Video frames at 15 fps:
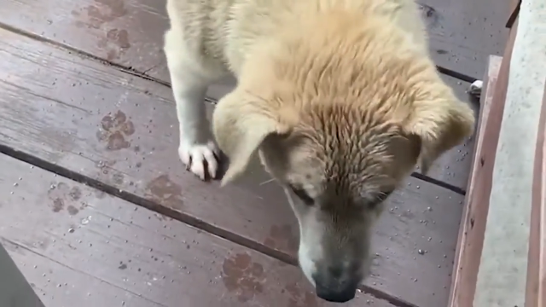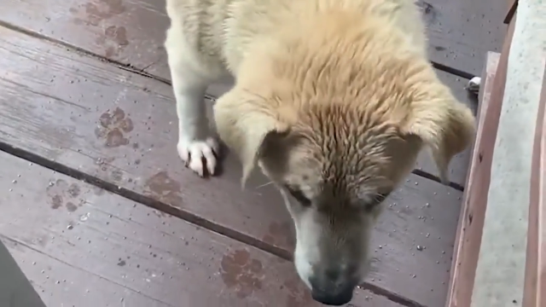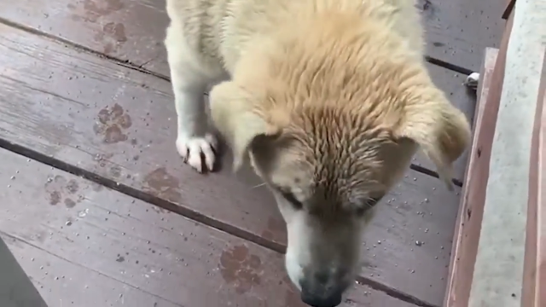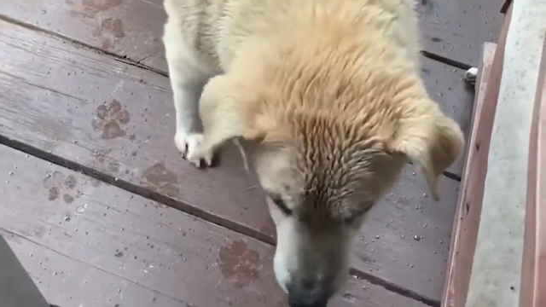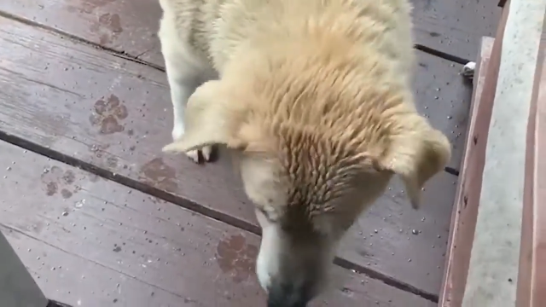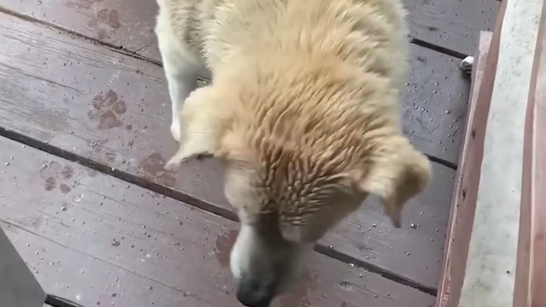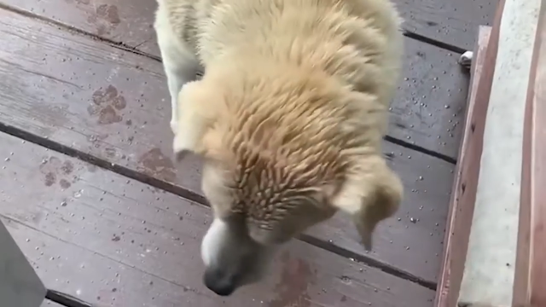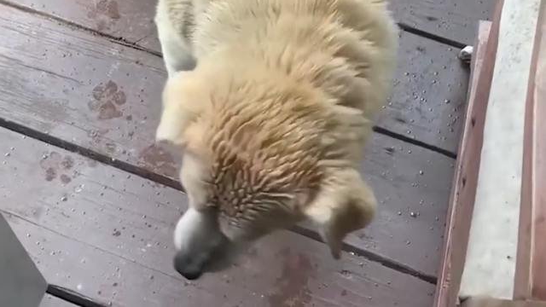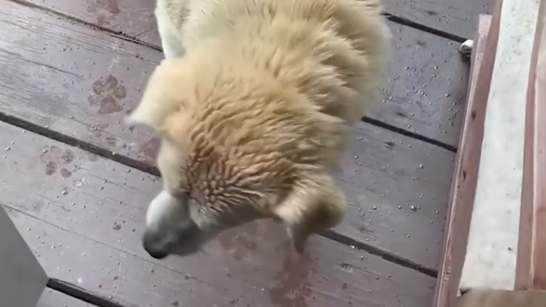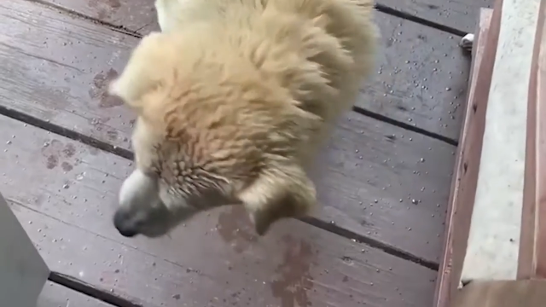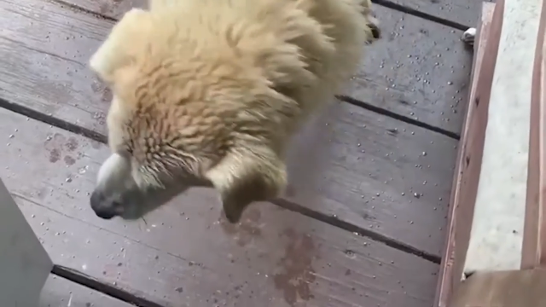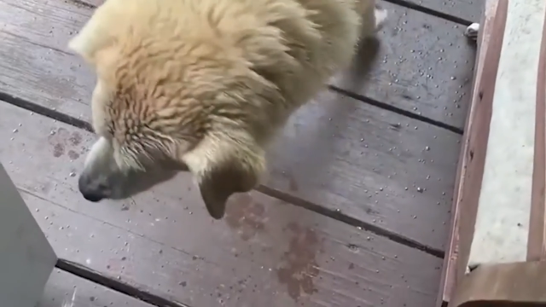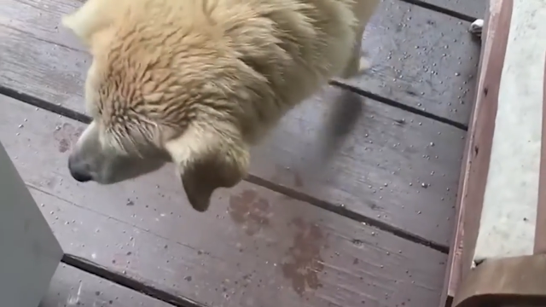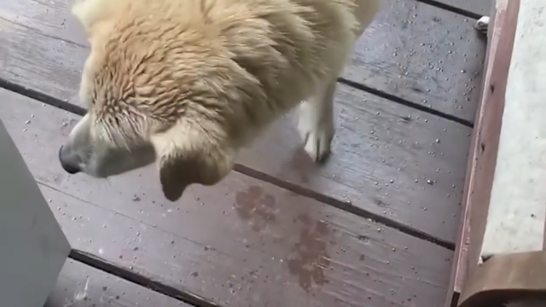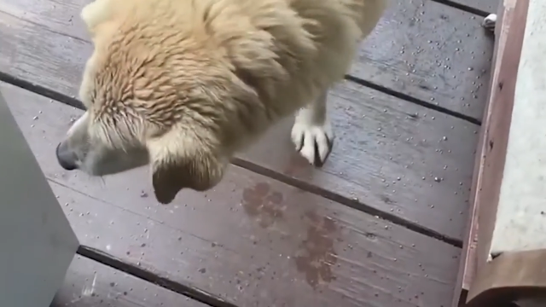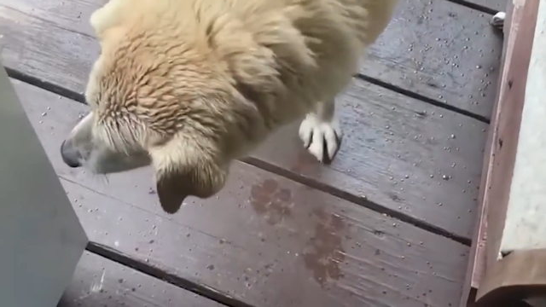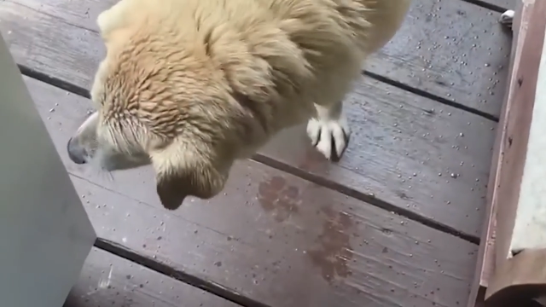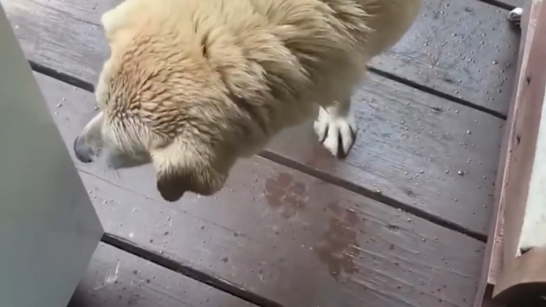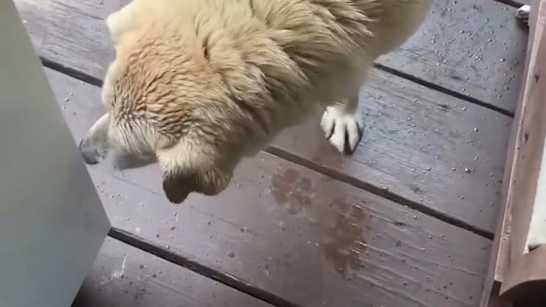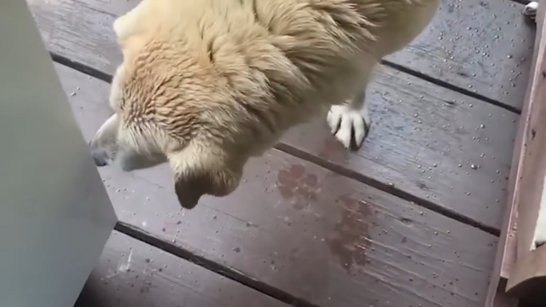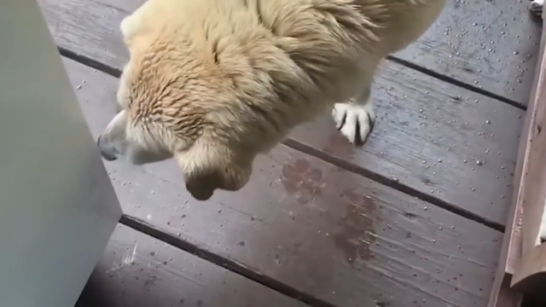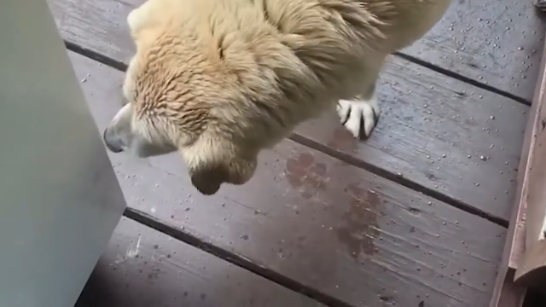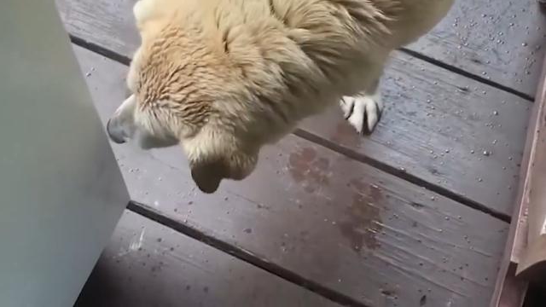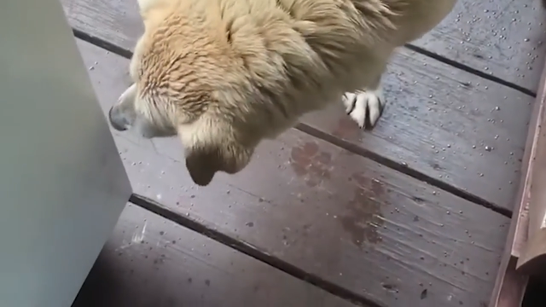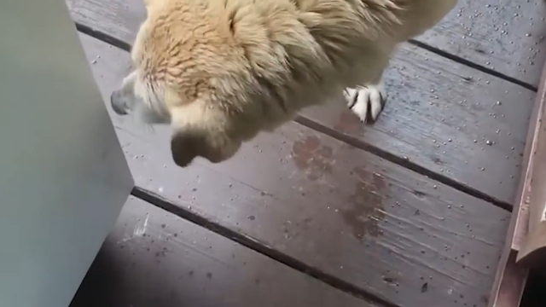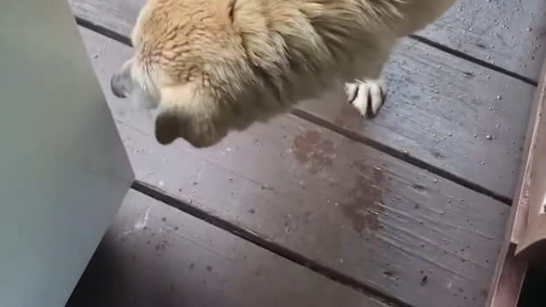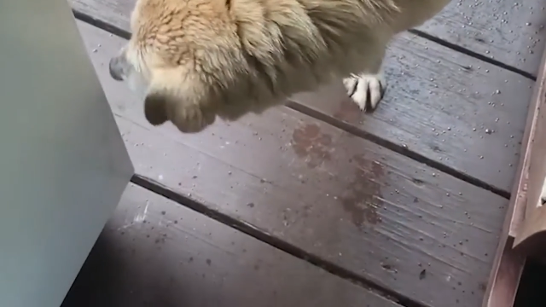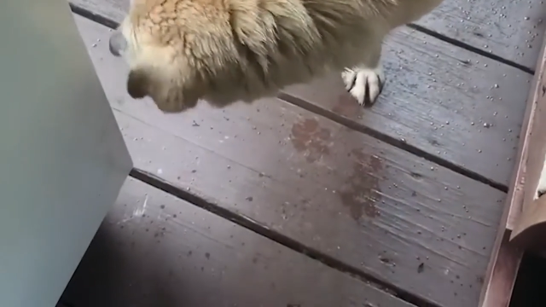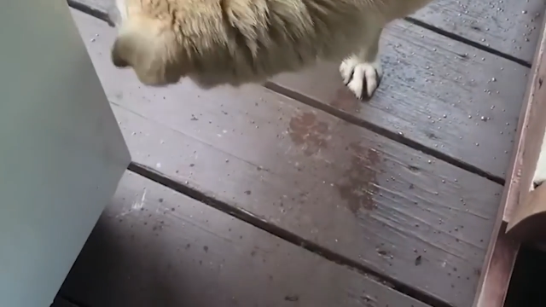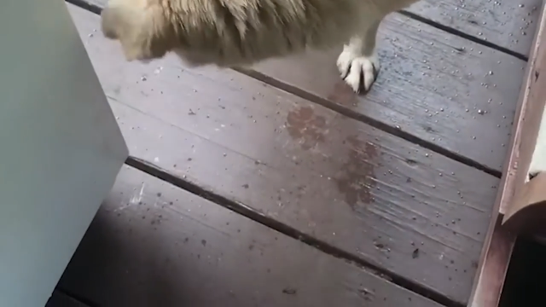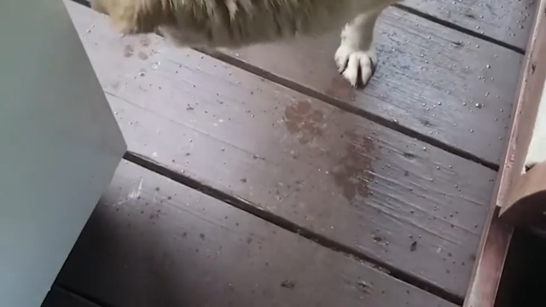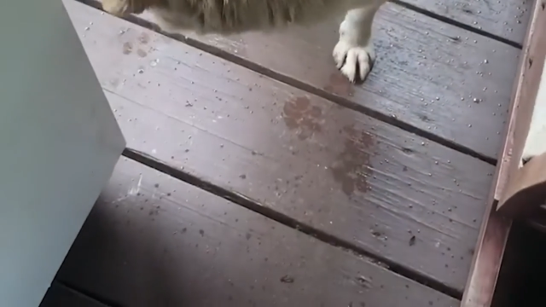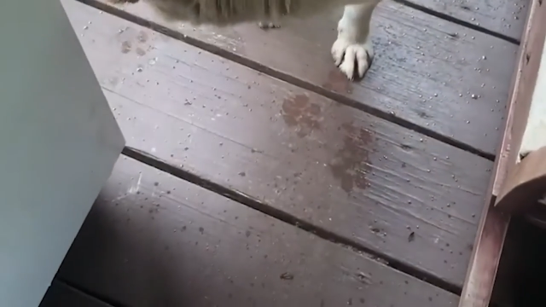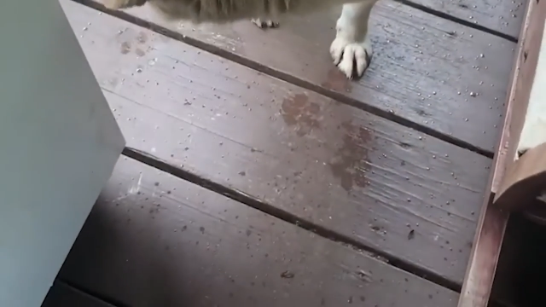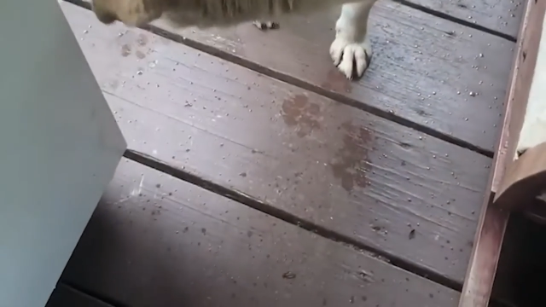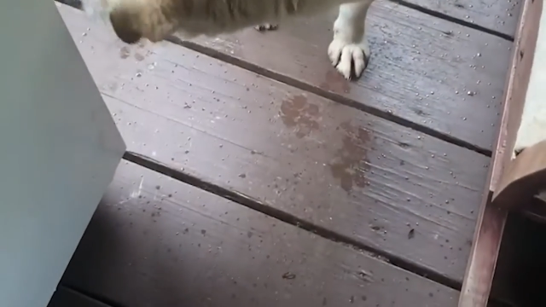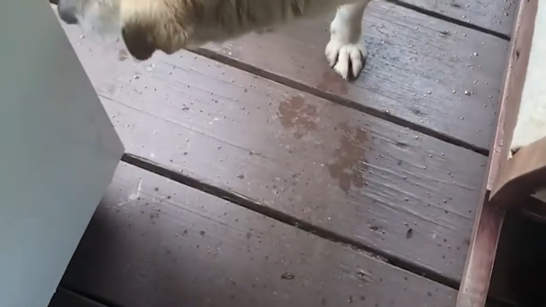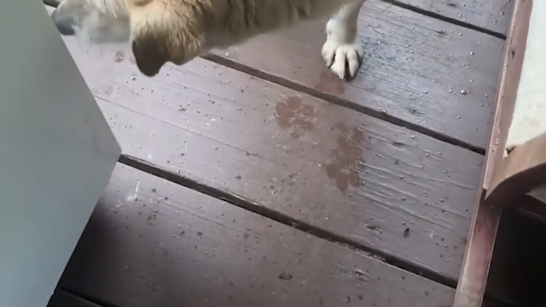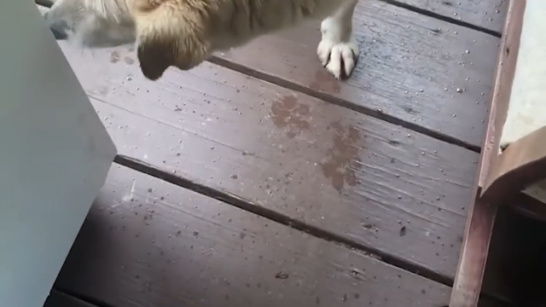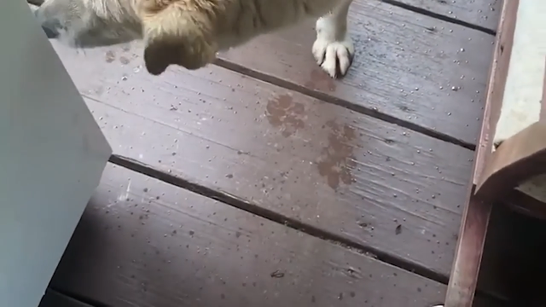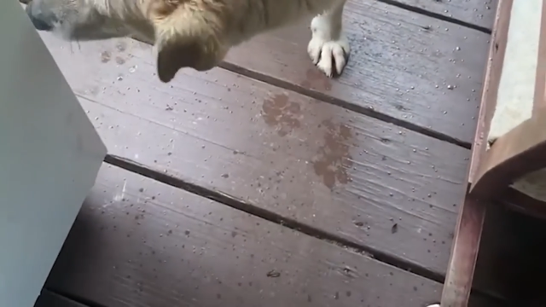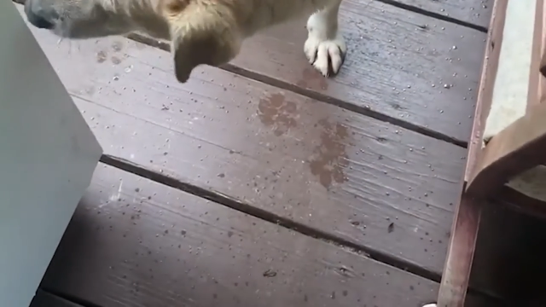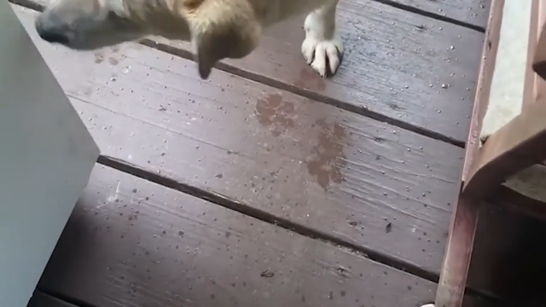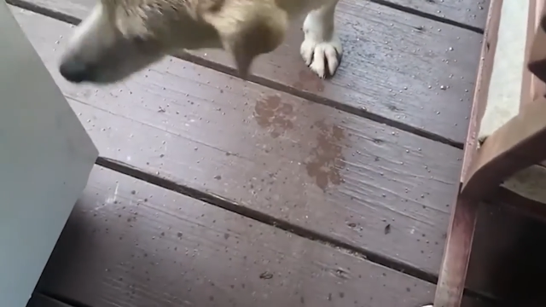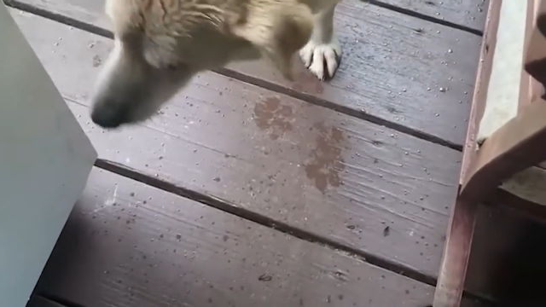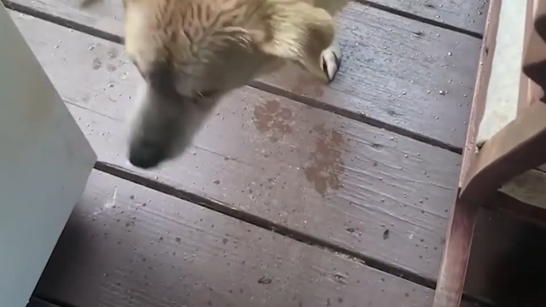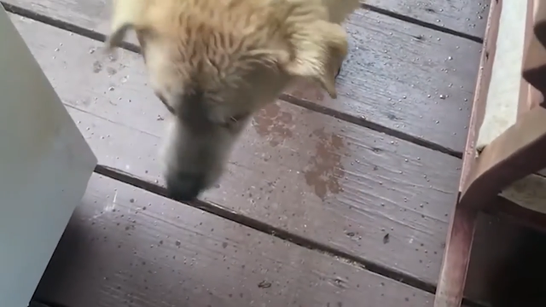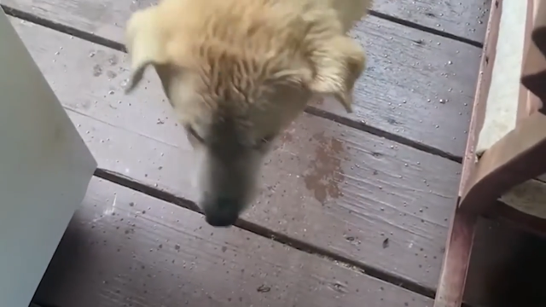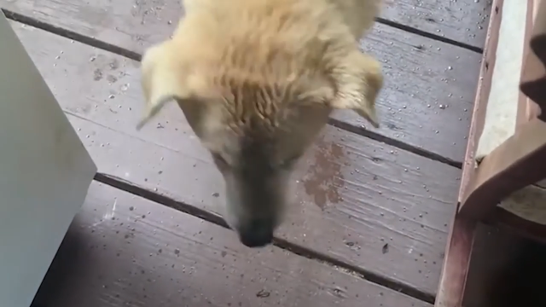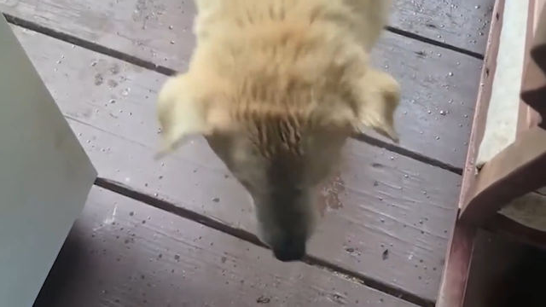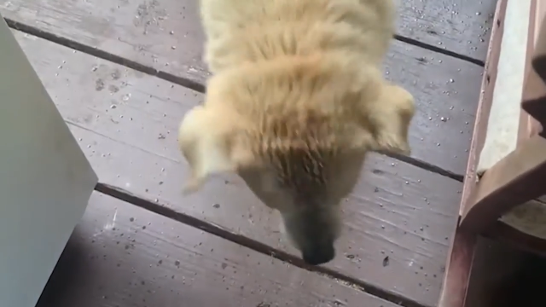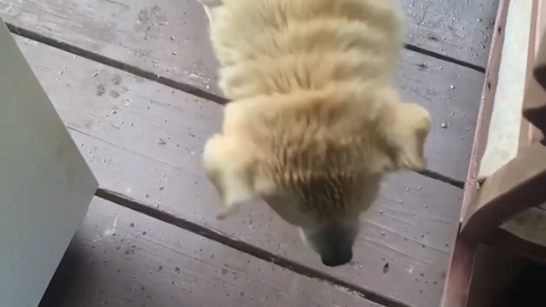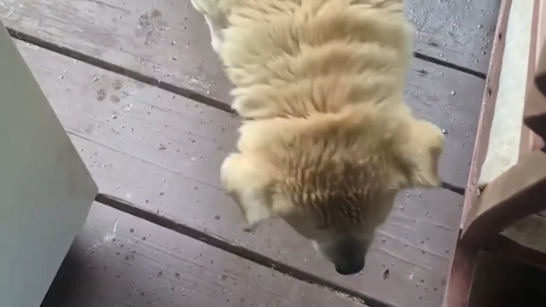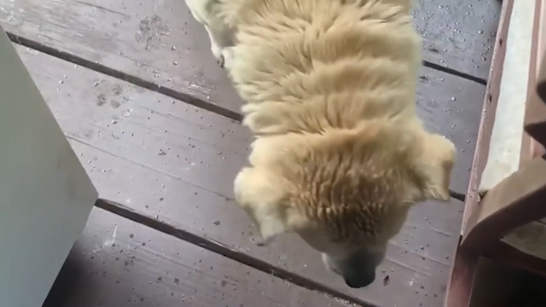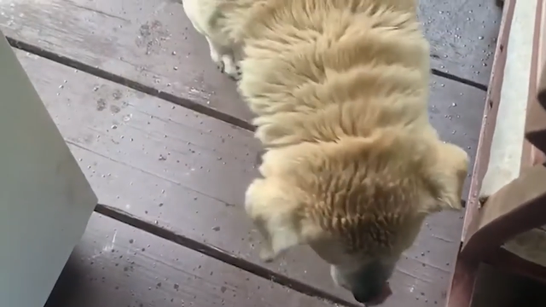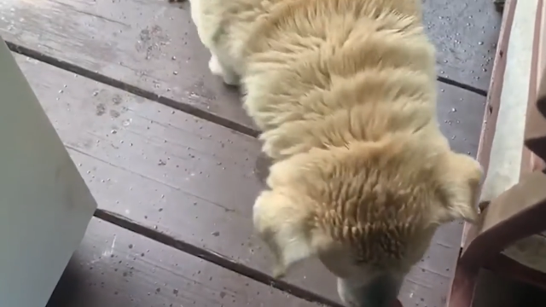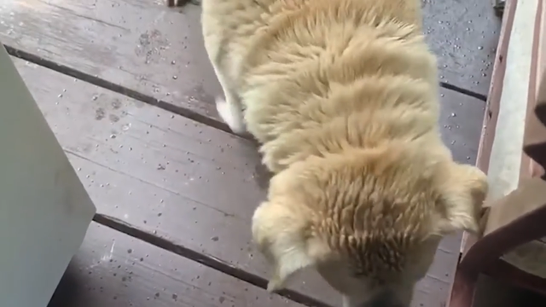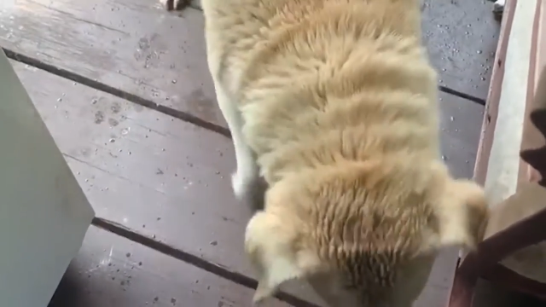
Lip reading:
(no speaker visible)